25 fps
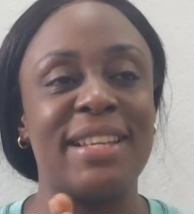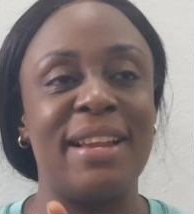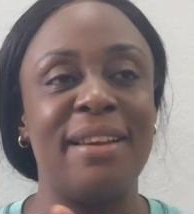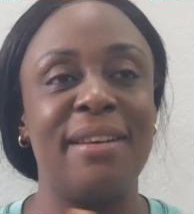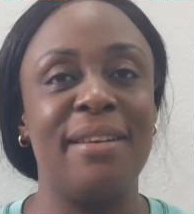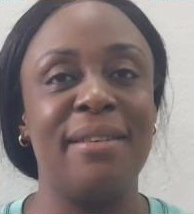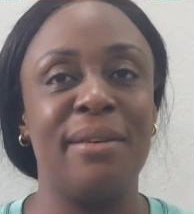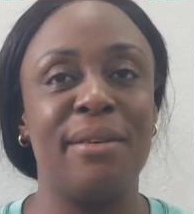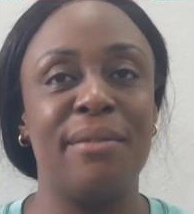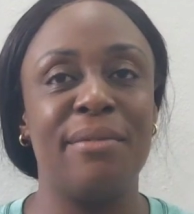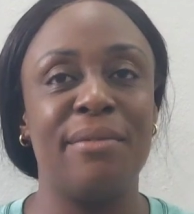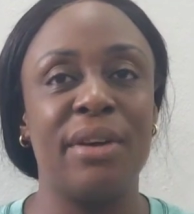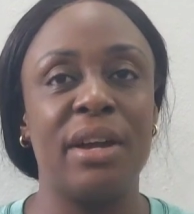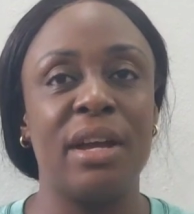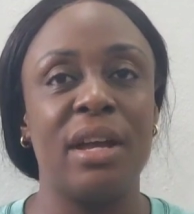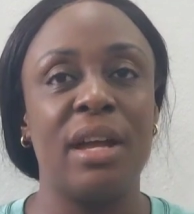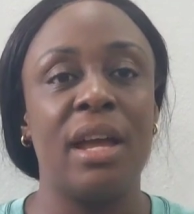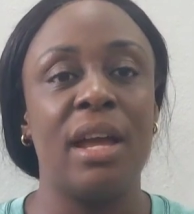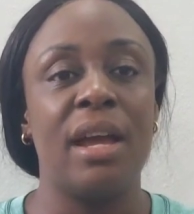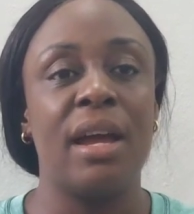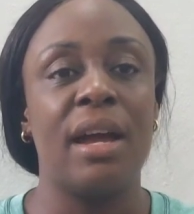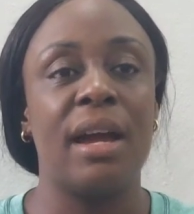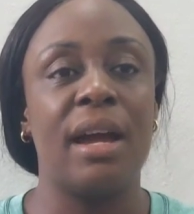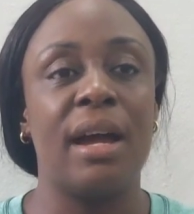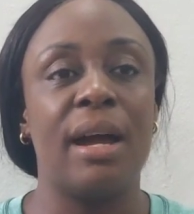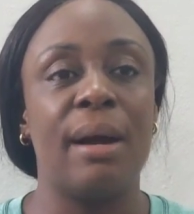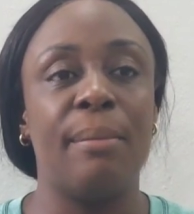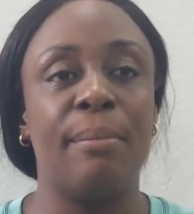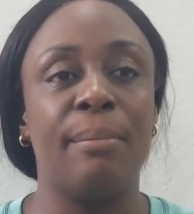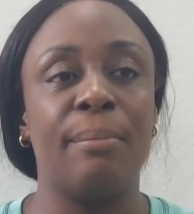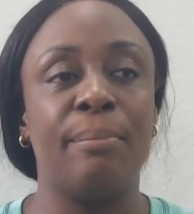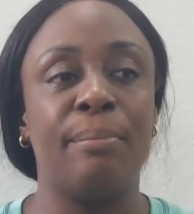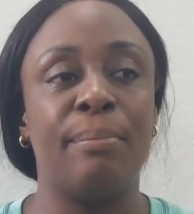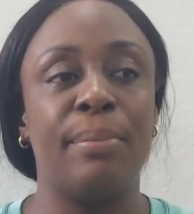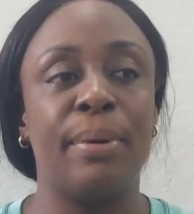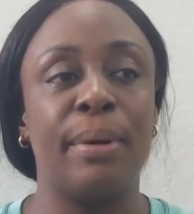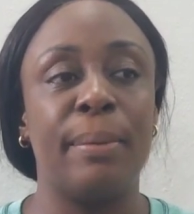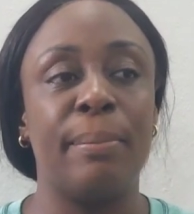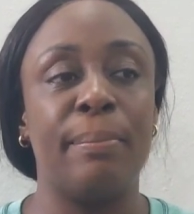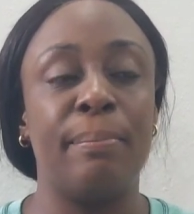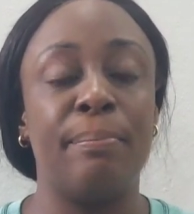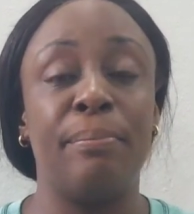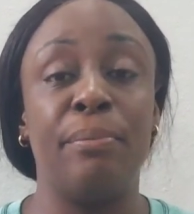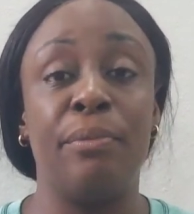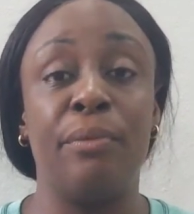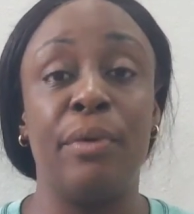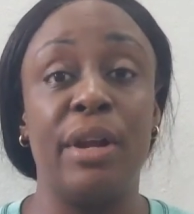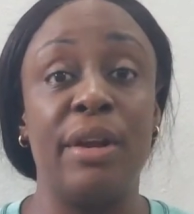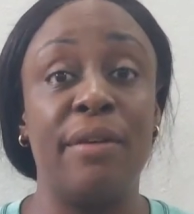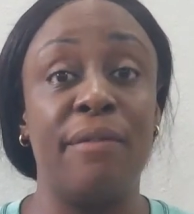I love
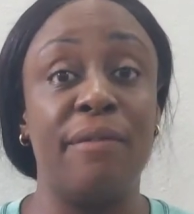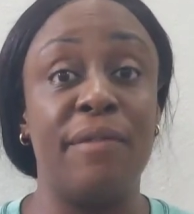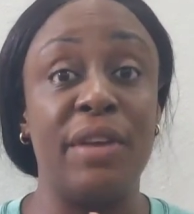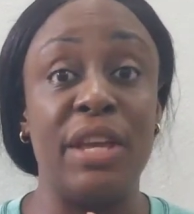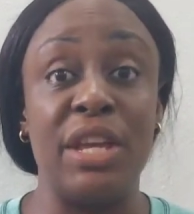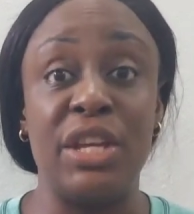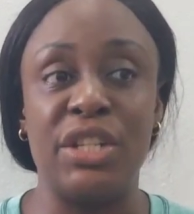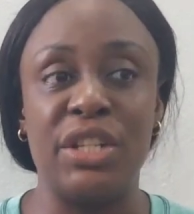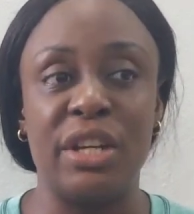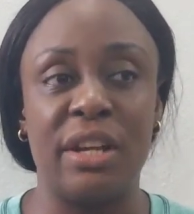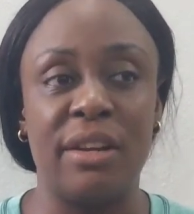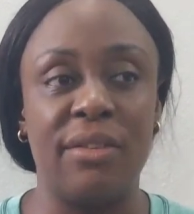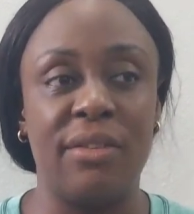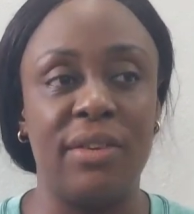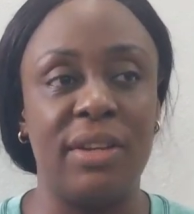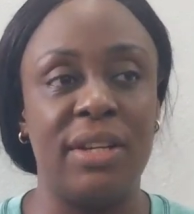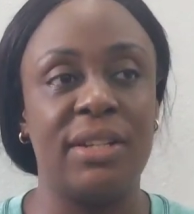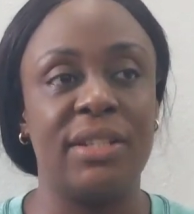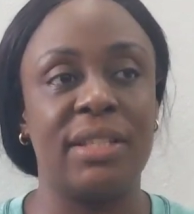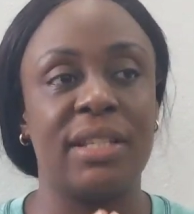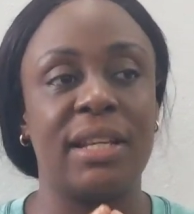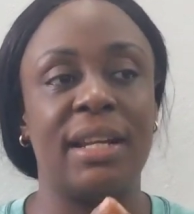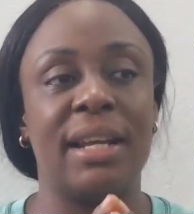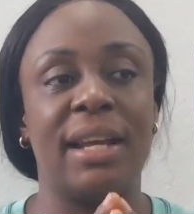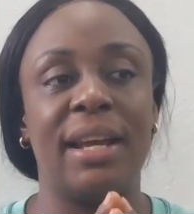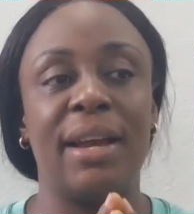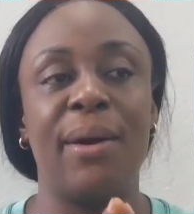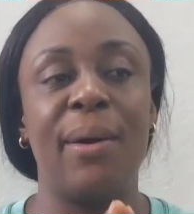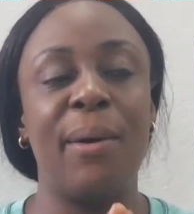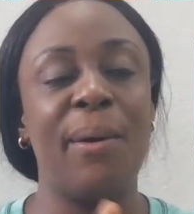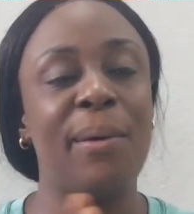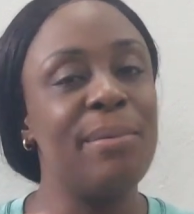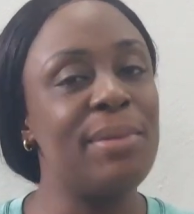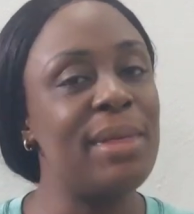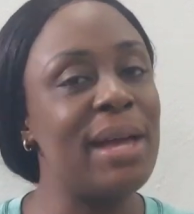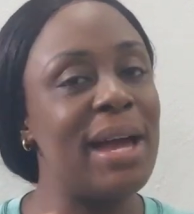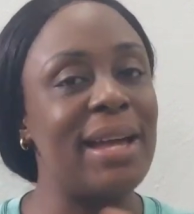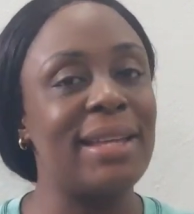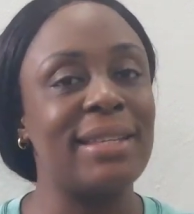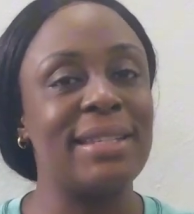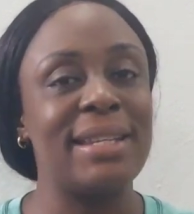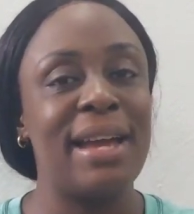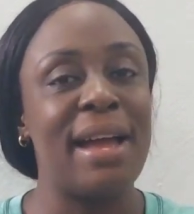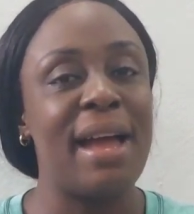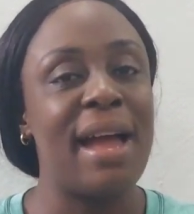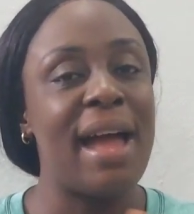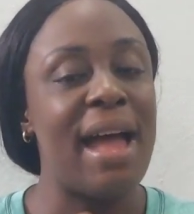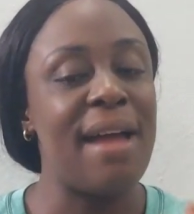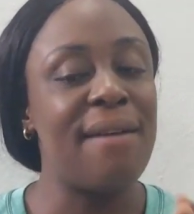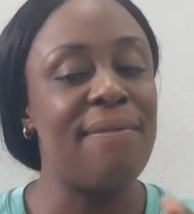renovation videos, and I hope that
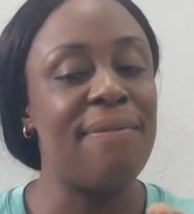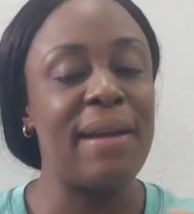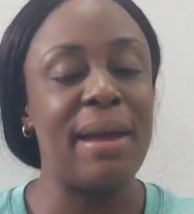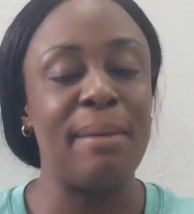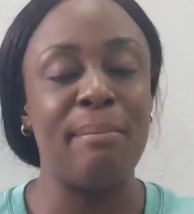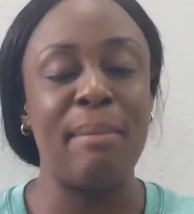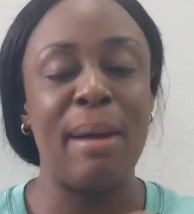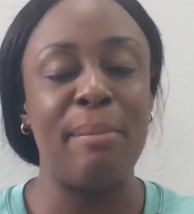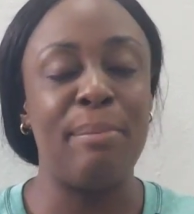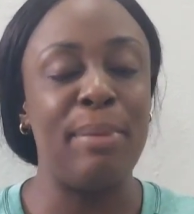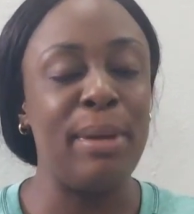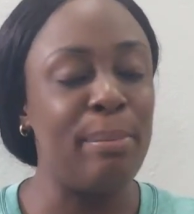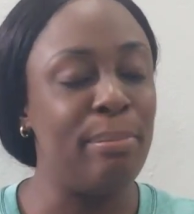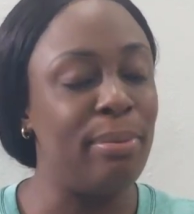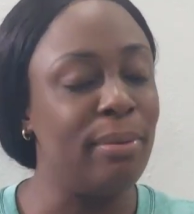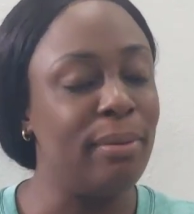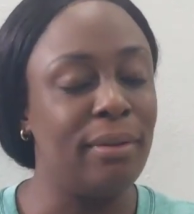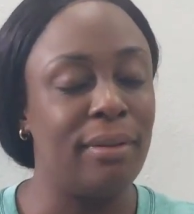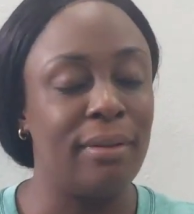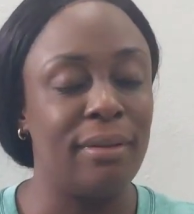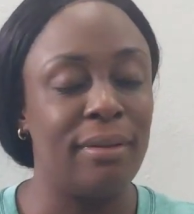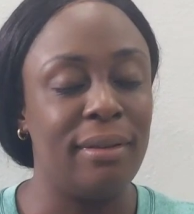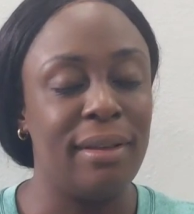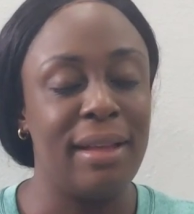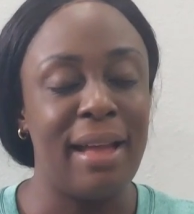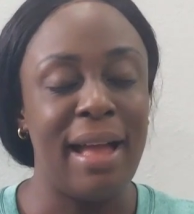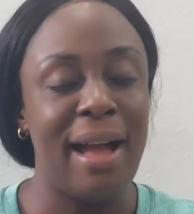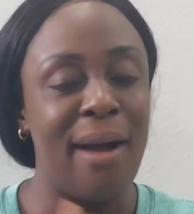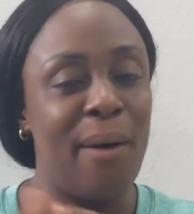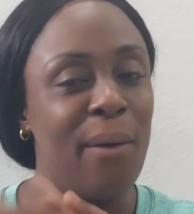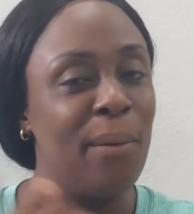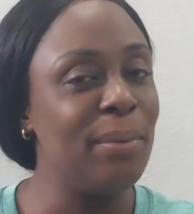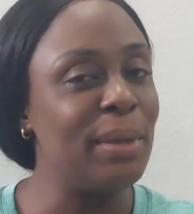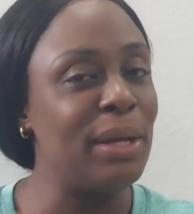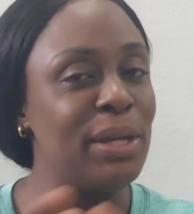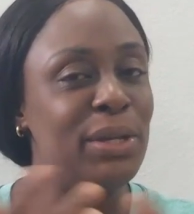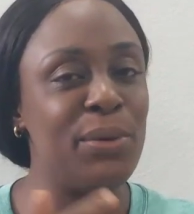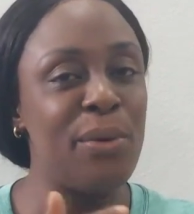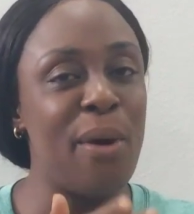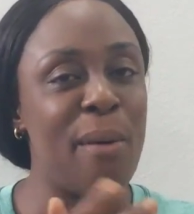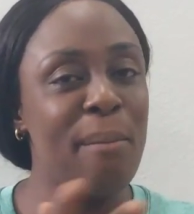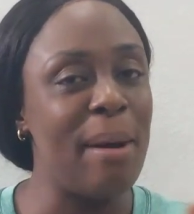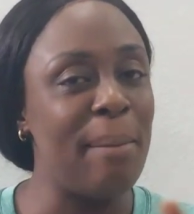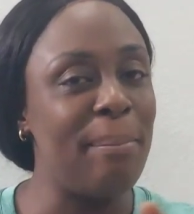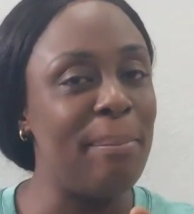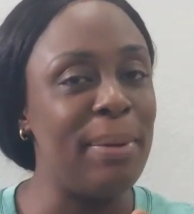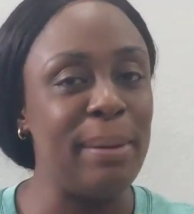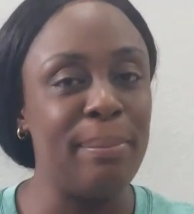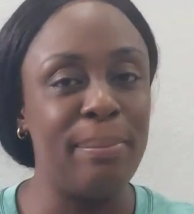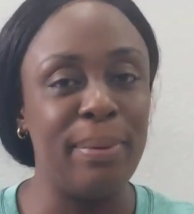I find my people. I hope that you are my
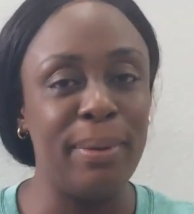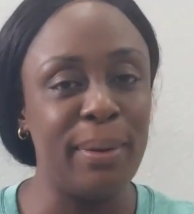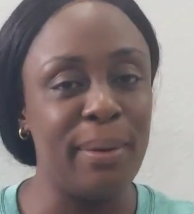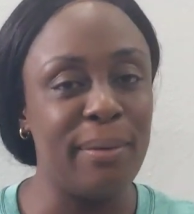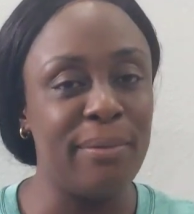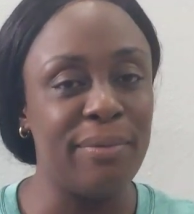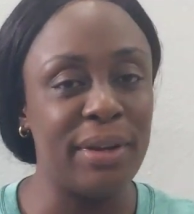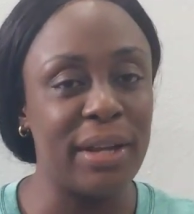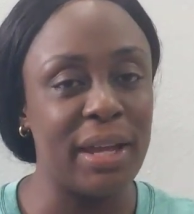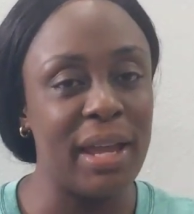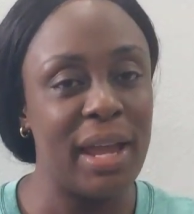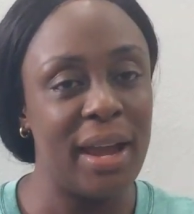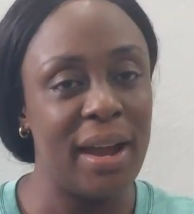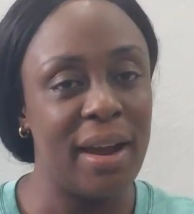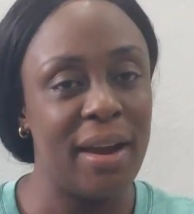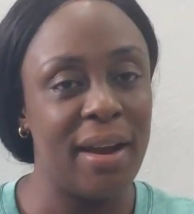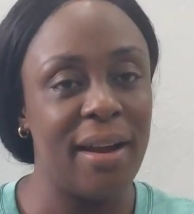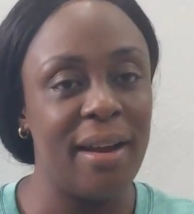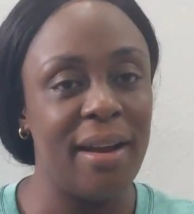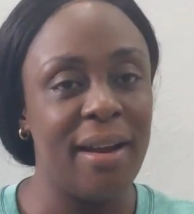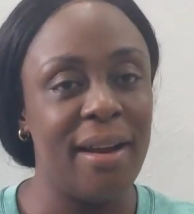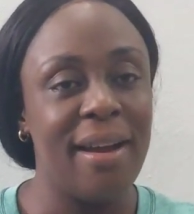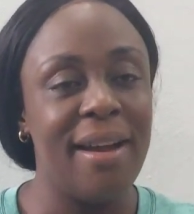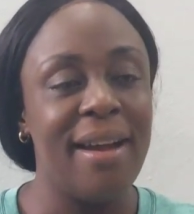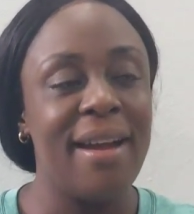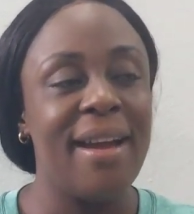people over here.